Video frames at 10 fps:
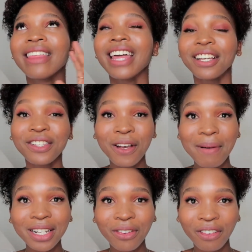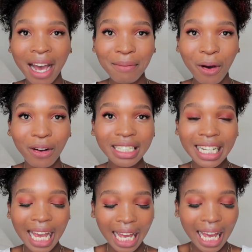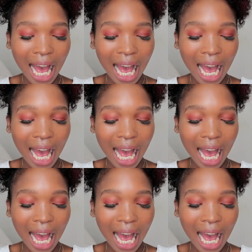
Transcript: Thank you so much for coming on here.